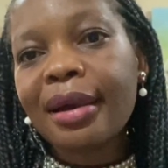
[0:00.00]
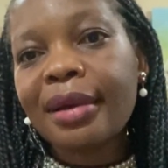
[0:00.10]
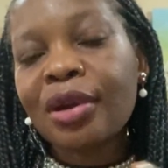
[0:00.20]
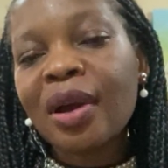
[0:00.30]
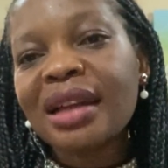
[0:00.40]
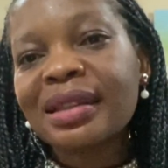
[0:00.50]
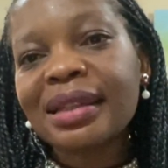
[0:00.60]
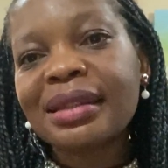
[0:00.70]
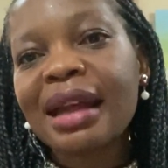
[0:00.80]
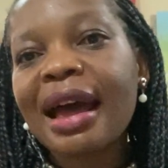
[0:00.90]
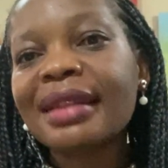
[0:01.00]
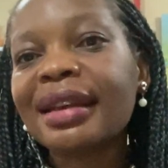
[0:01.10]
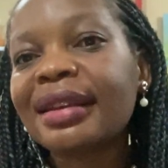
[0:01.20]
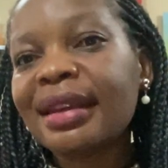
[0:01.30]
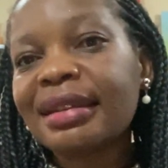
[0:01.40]
younger sister and
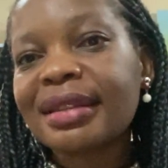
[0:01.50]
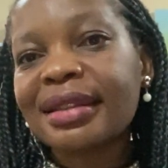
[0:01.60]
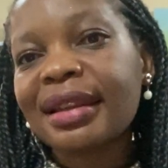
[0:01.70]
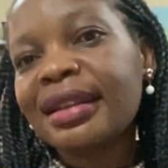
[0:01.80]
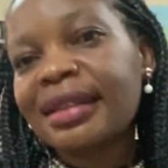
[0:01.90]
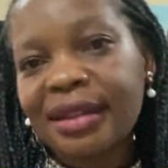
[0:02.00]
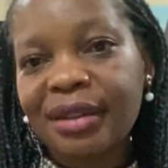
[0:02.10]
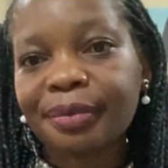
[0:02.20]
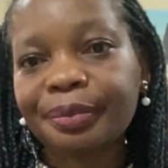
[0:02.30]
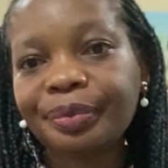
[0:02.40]
the kids eating.